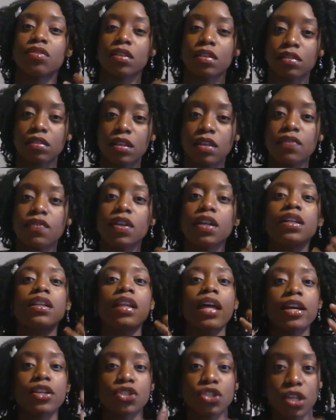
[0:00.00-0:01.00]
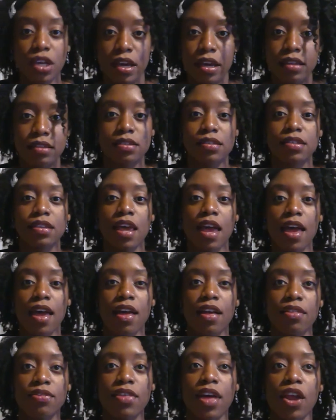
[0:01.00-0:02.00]
the living legends
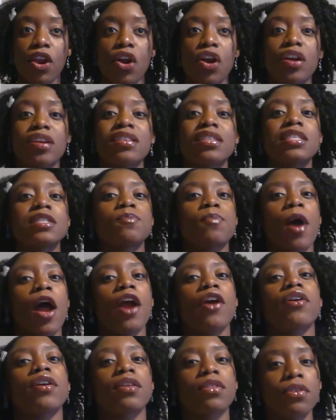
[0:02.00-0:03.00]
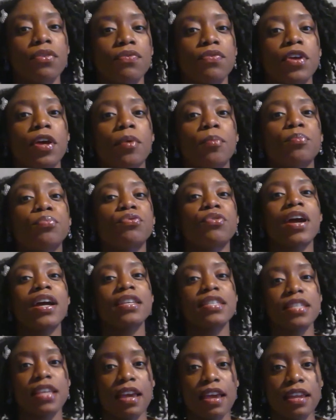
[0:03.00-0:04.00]
that are inspiring the film
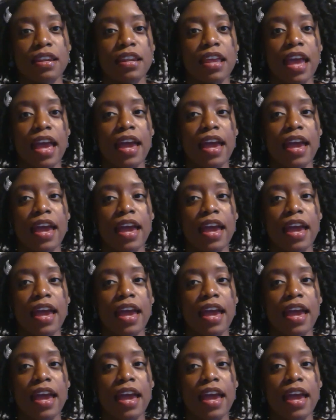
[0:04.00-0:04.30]
present